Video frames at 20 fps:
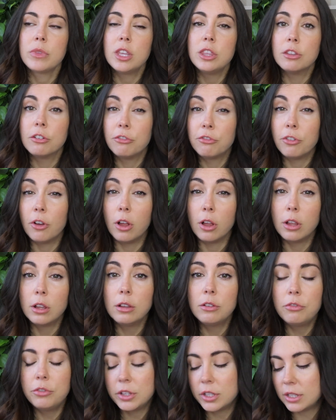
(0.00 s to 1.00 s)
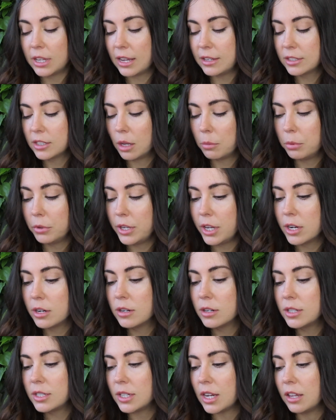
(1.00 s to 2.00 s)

in the fall for the last couple of years.